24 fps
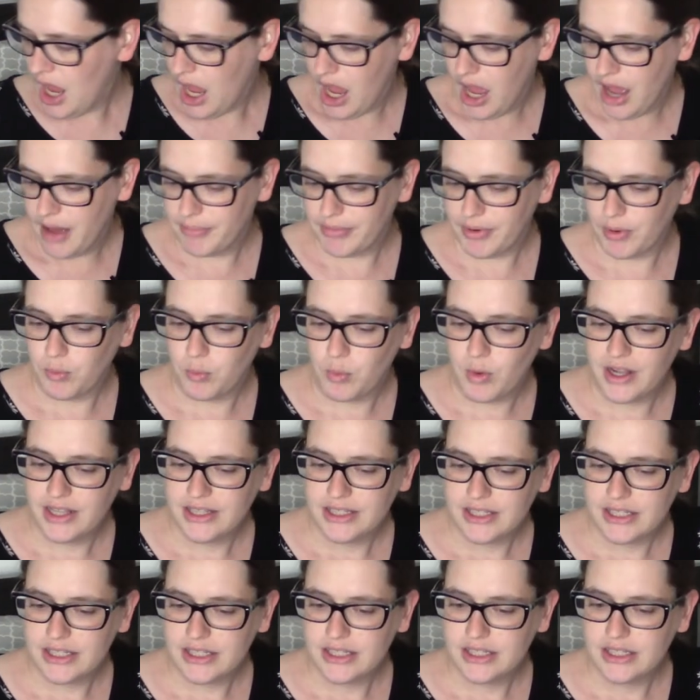Um, but
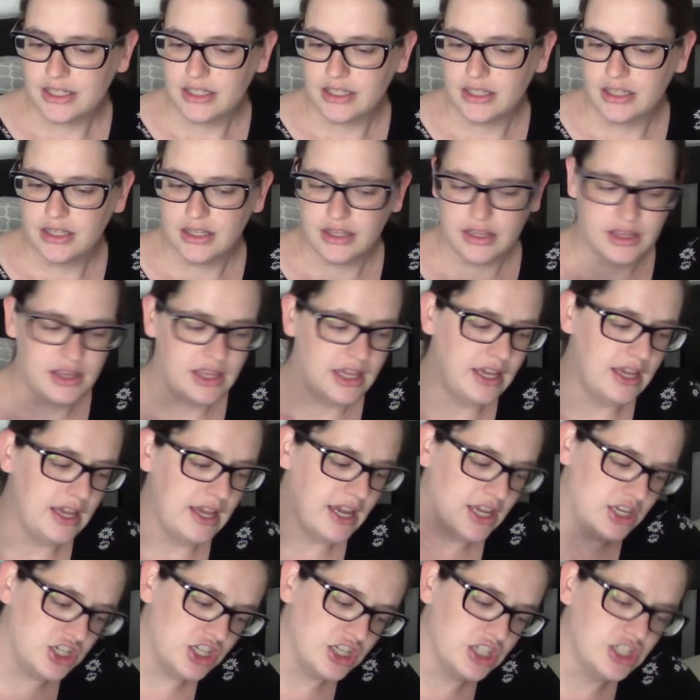once
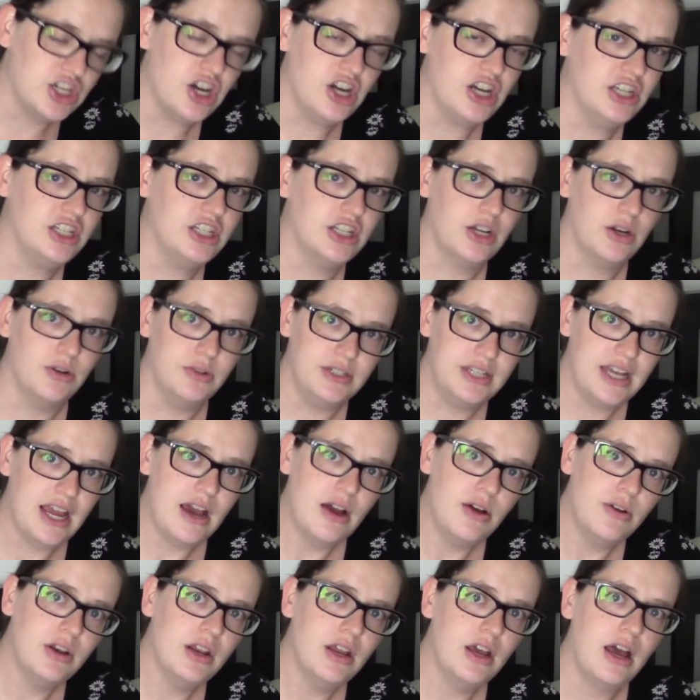the itching started to go
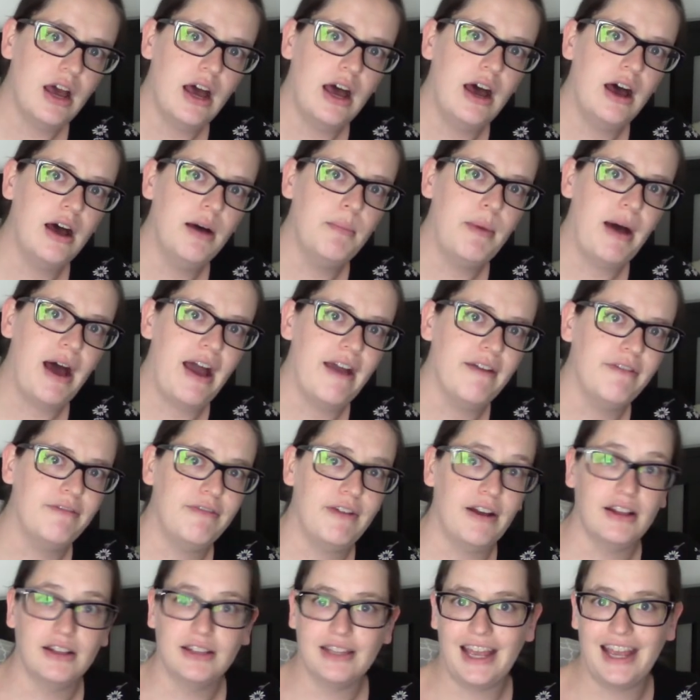down, um, I
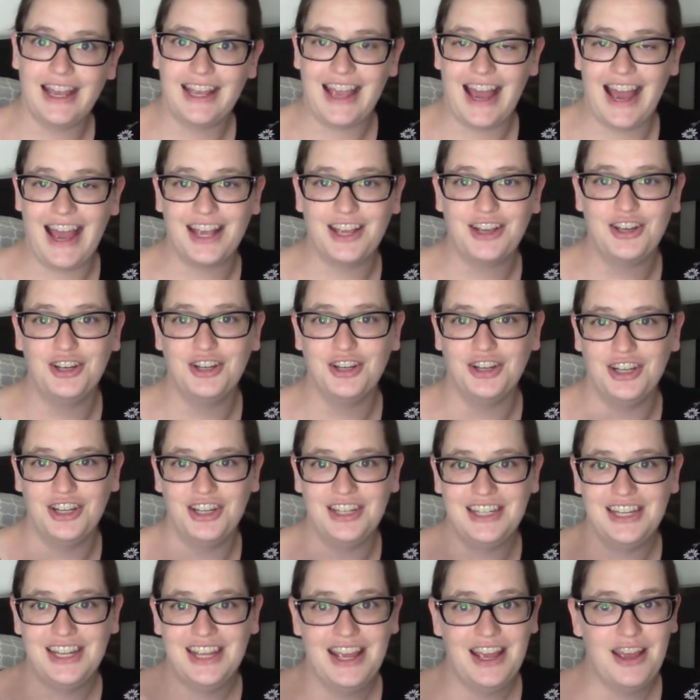felt like I
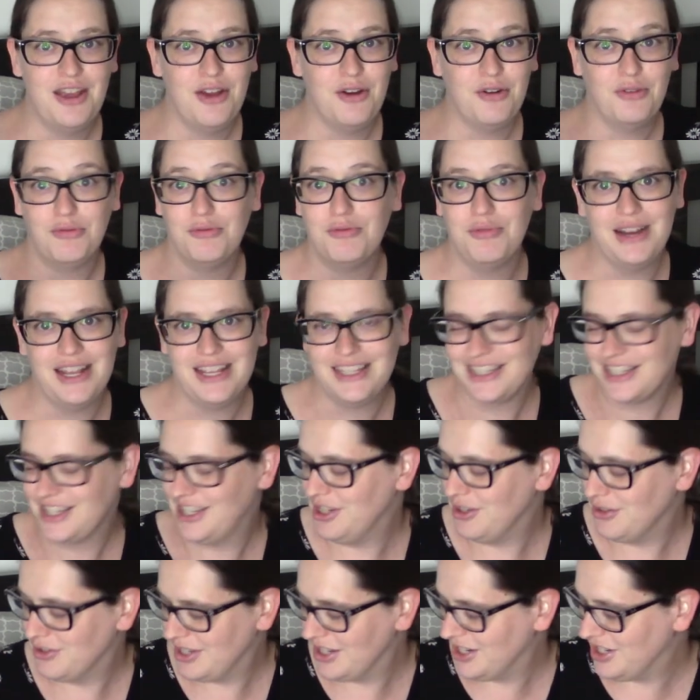could risk
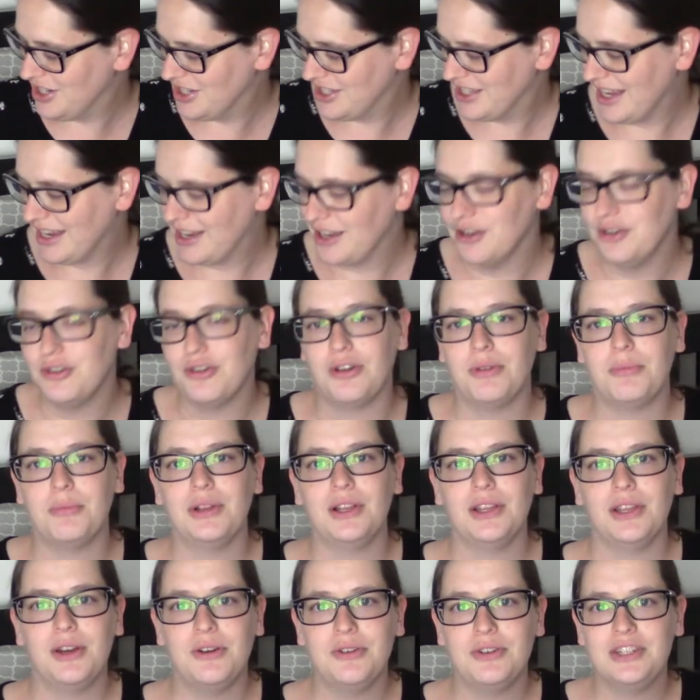using just like a normal
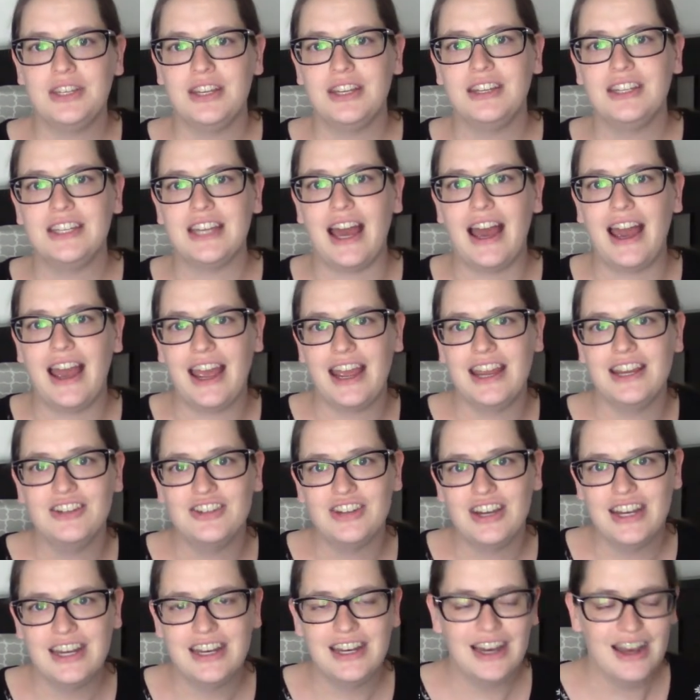lotion to
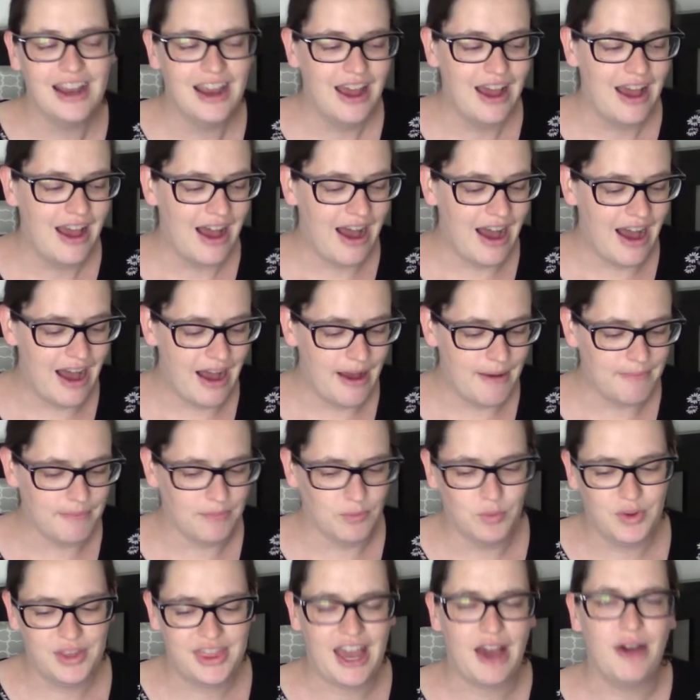hydrate um,
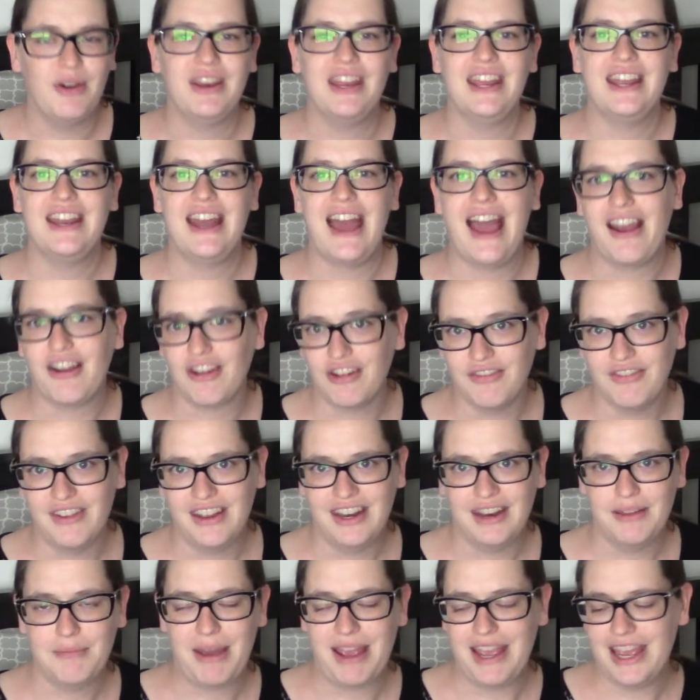without it
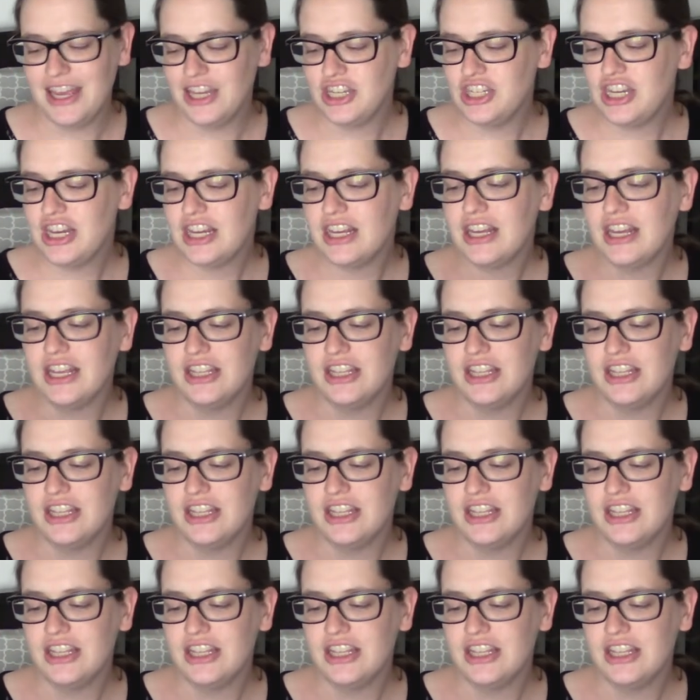aggravating my itching.